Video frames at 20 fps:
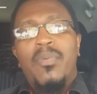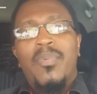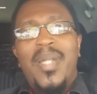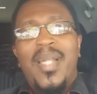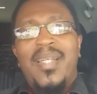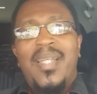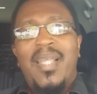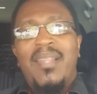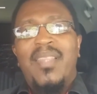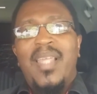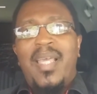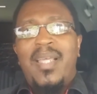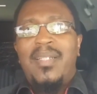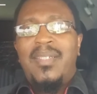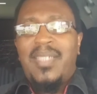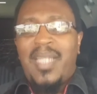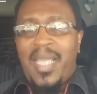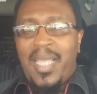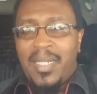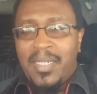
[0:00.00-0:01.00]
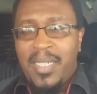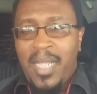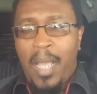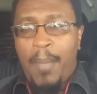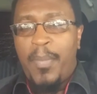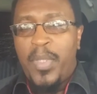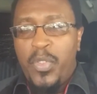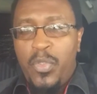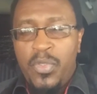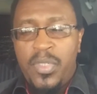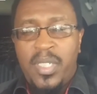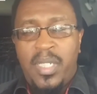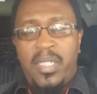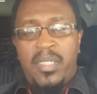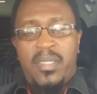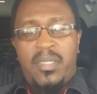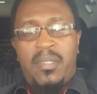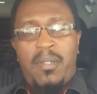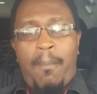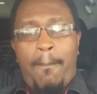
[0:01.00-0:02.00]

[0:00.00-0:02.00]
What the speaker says: render the entire dam useless,